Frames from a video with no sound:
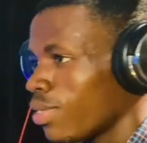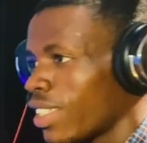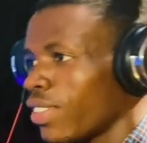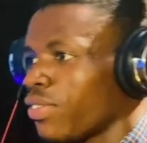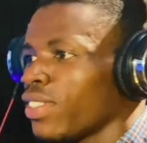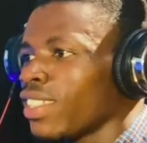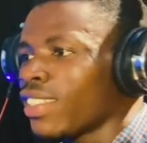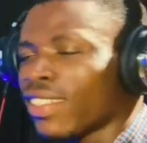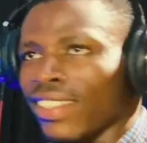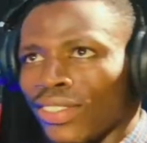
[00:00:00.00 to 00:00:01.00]
give
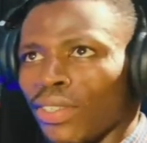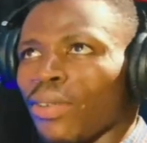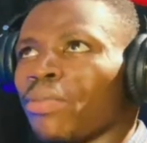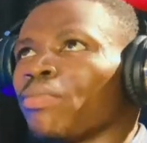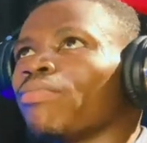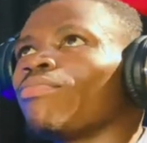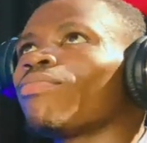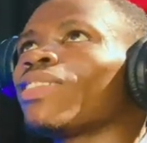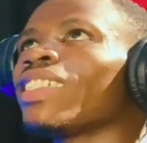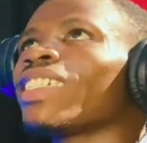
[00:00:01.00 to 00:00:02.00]
it
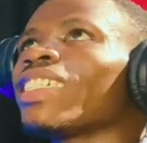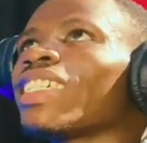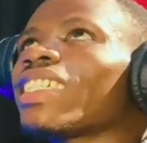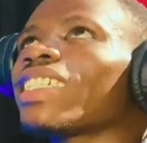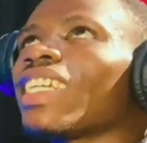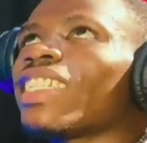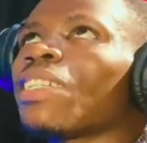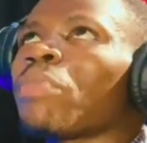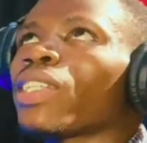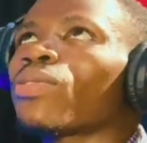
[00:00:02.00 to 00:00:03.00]
some. There is
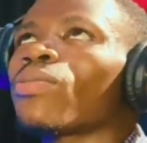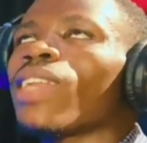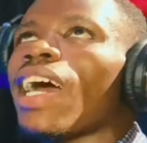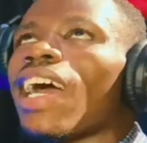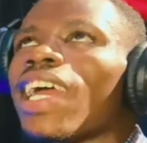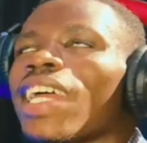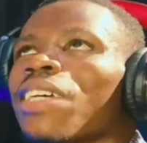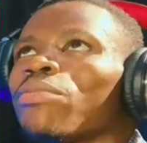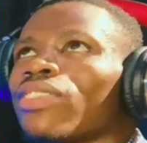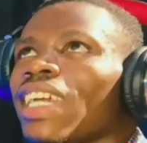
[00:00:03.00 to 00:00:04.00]
a particular
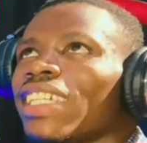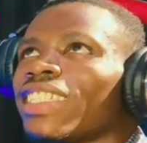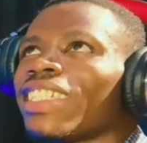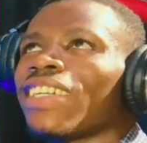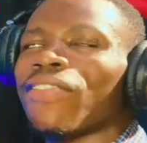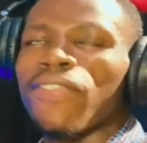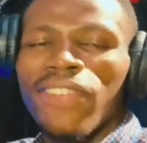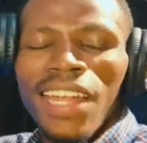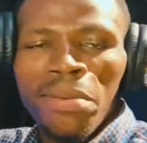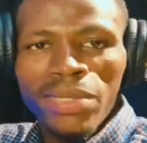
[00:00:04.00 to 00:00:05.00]
should I say
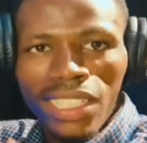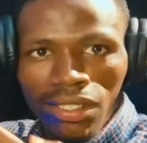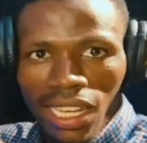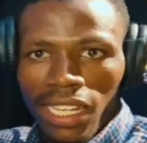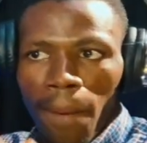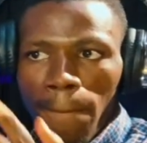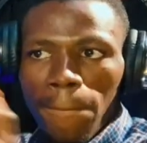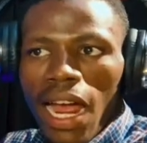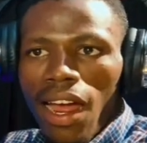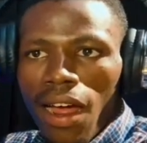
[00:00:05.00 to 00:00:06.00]
flap sound, like
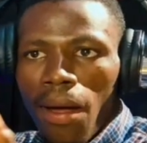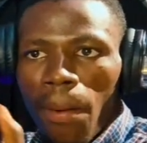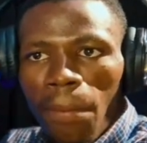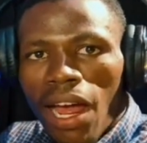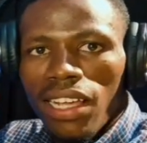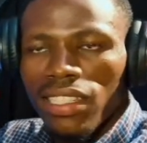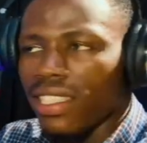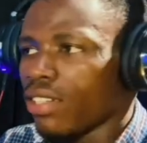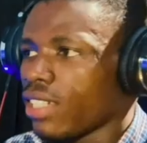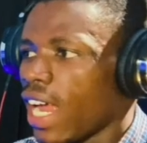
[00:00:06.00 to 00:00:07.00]

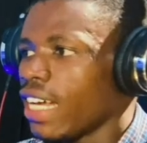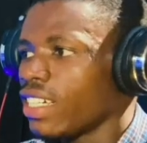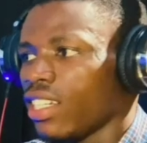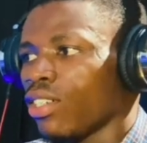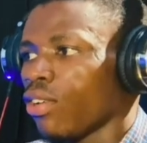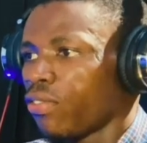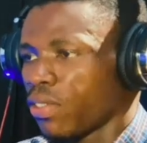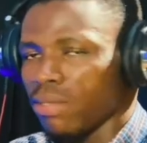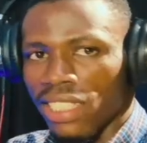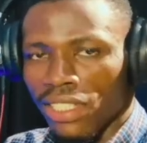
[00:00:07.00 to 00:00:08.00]
sound I really love
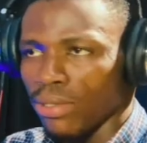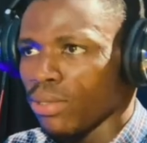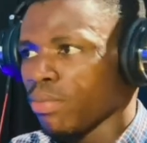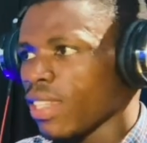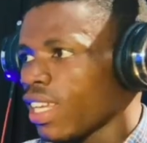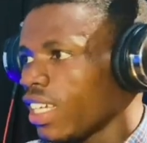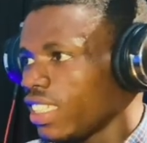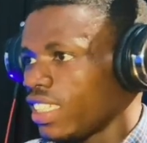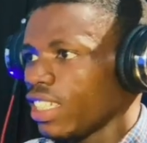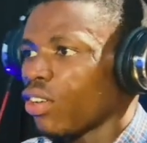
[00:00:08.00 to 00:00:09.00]
from snare. So
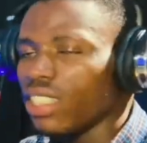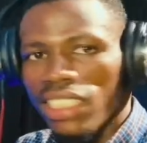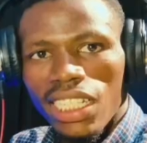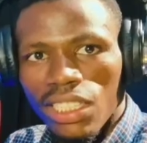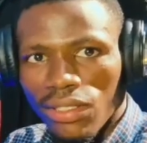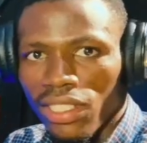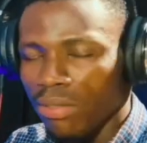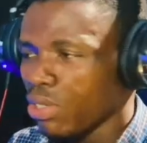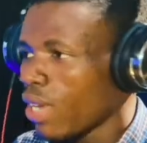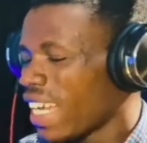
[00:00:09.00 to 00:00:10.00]
the original sound was
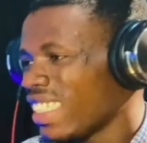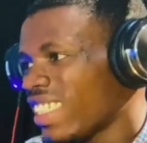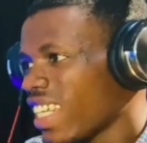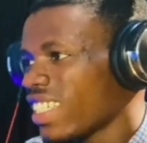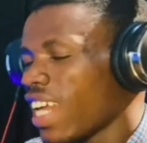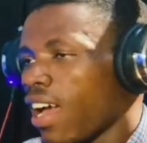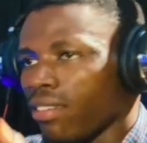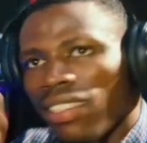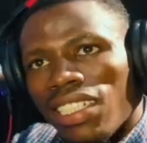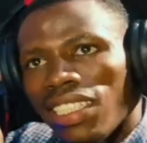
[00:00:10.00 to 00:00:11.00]
the so I needed
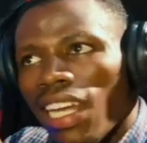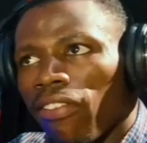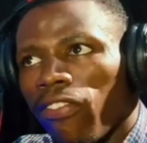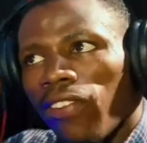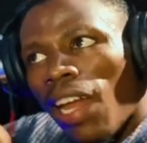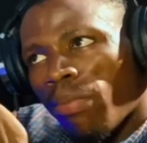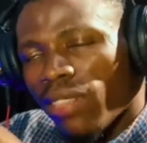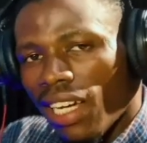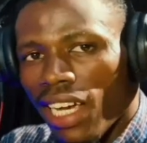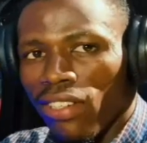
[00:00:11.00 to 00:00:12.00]
that
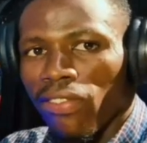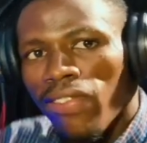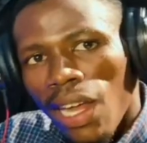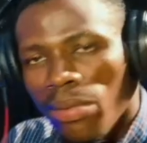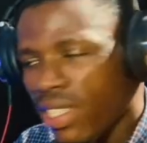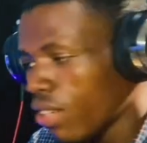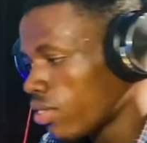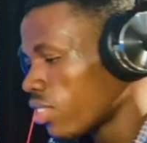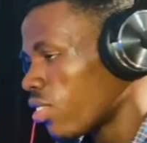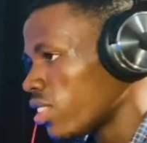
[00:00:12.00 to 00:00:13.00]
flap, that kind of flap
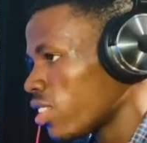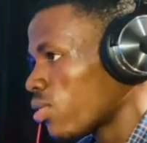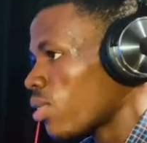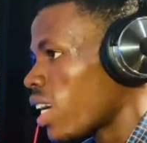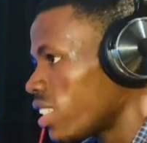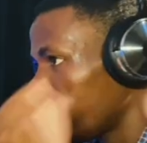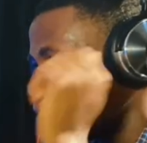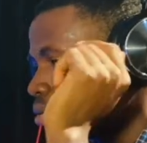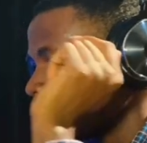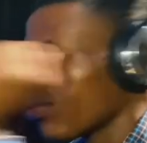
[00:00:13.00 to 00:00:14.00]
sound on it. So I
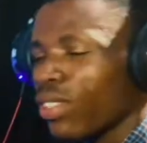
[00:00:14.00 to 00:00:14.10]
needed to